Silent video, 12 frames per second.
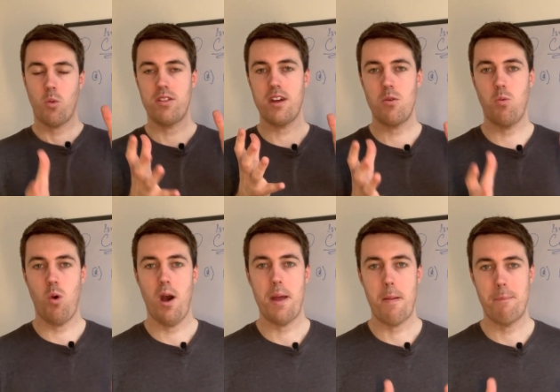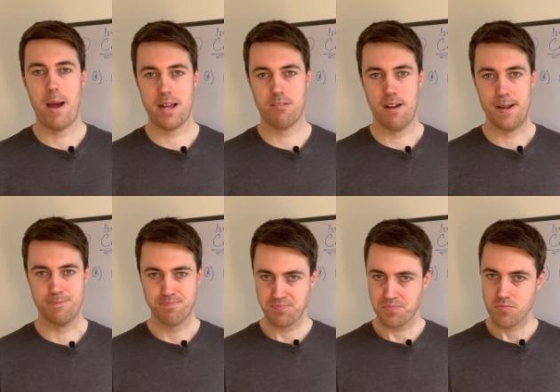with a white
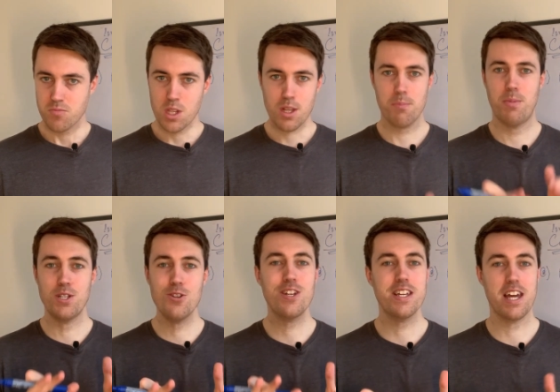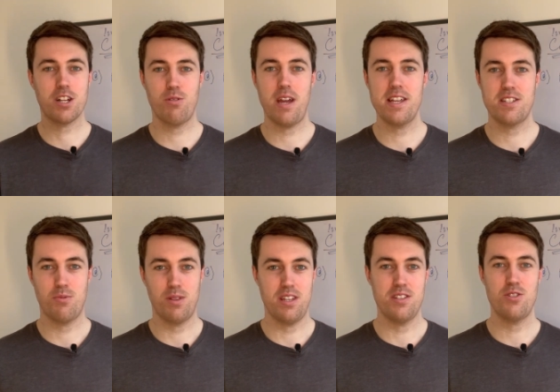background but you can get creative
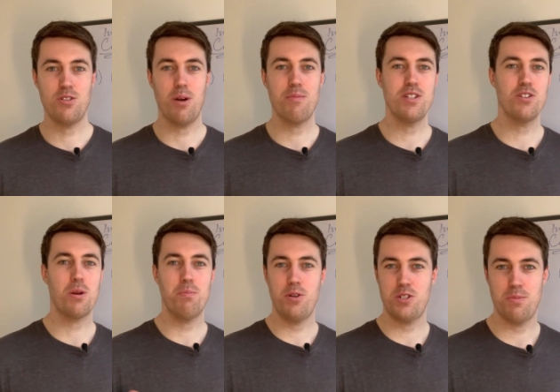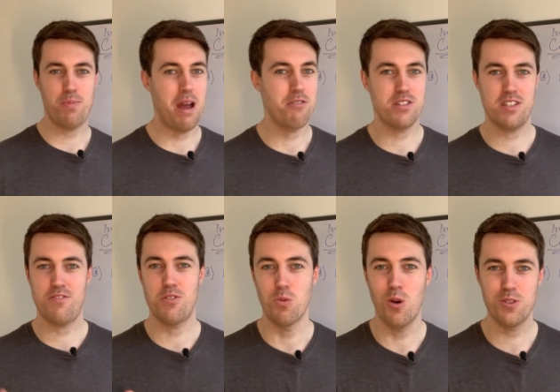with this. You, I mean, you can push the boundaries
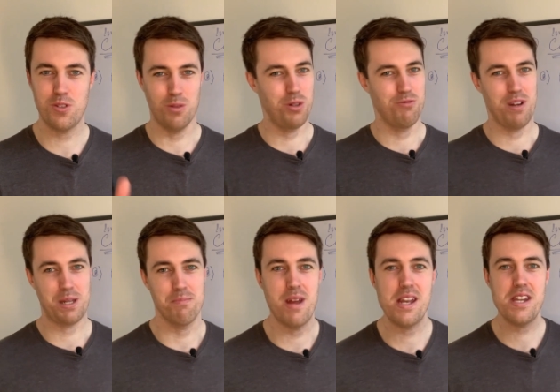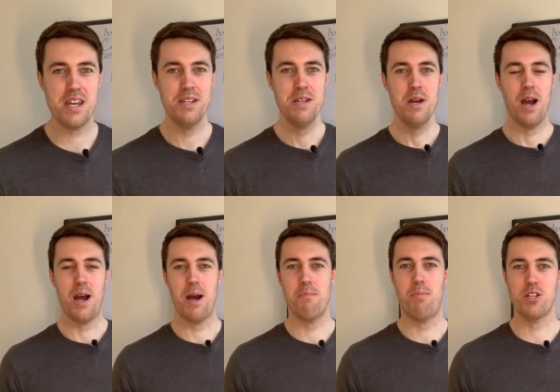if you want to. I wouldn't recommend it,
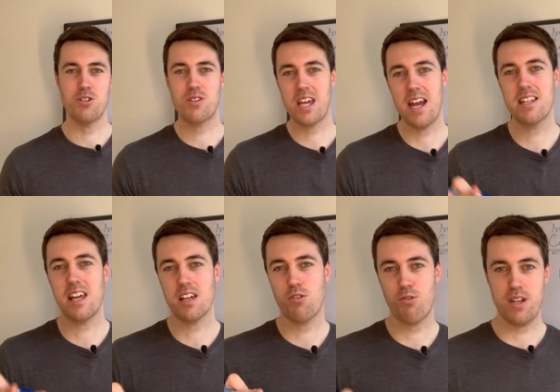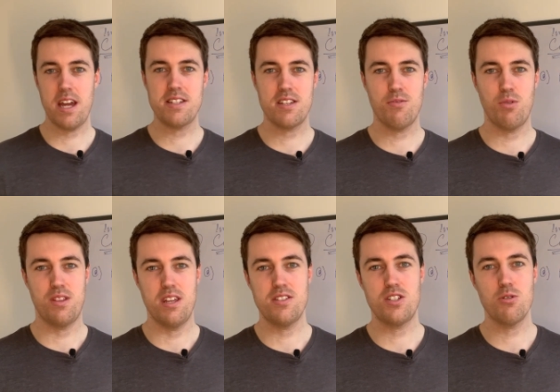um, but you can get creative
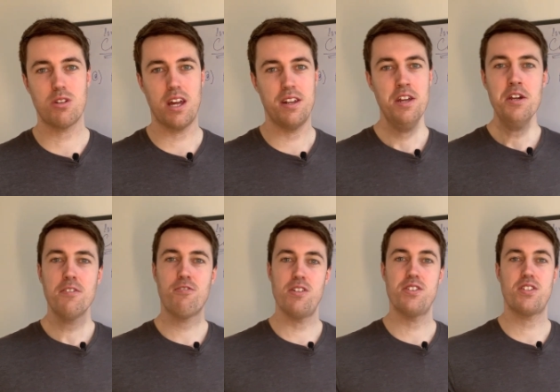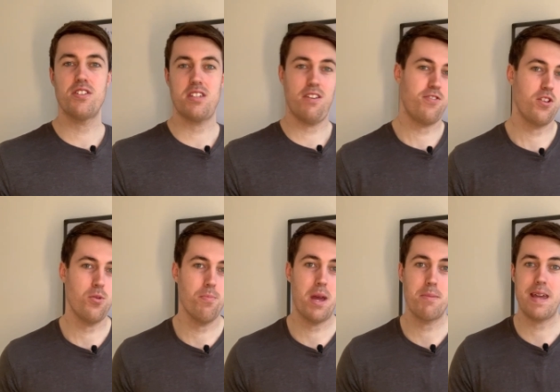with this. You can, for instance, if
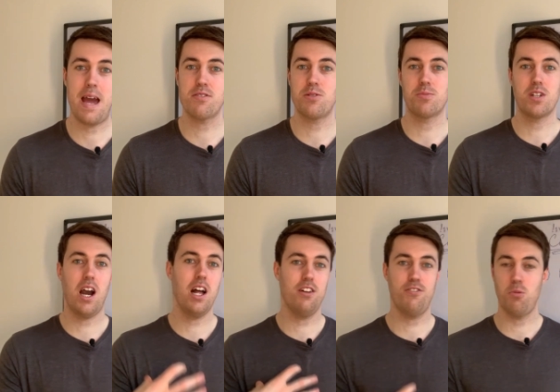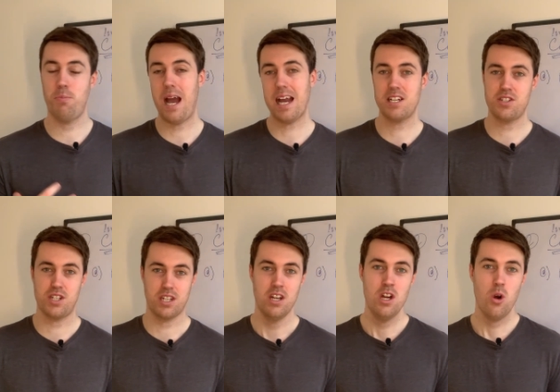you maybe have some colorful
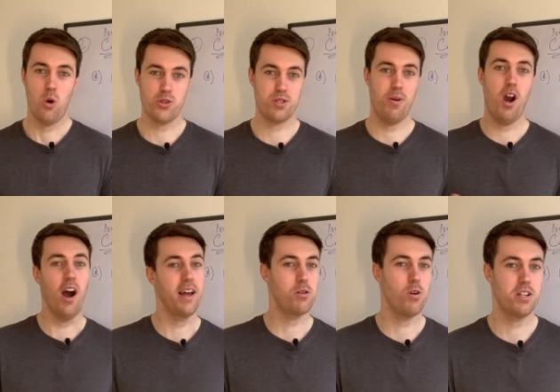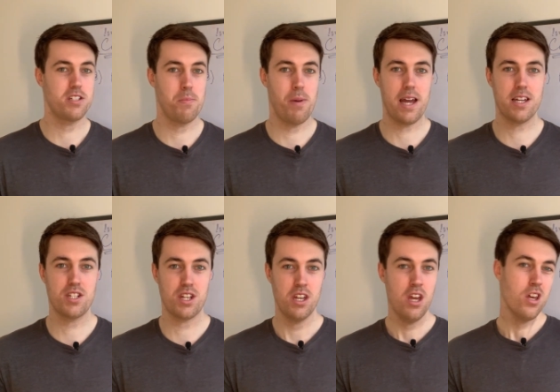packaging or some high quality
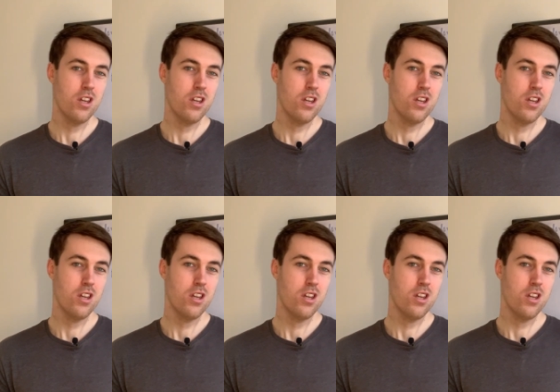packaging,